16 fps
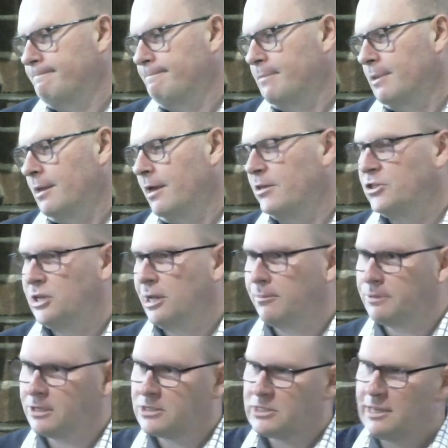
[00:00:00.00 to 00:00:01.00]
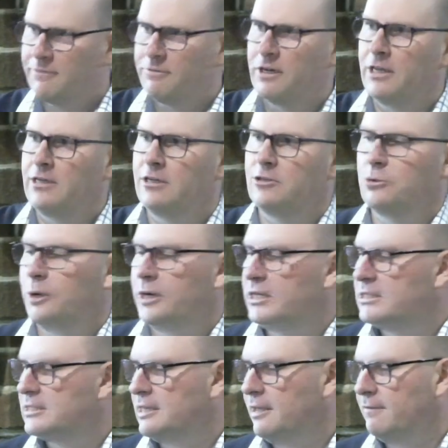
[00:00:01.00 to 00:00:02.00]
And chapters 17 to
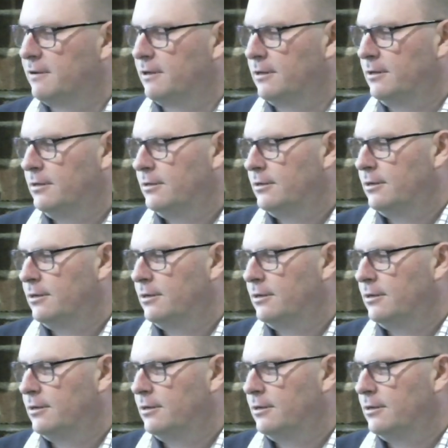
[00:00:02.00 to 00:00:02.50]
27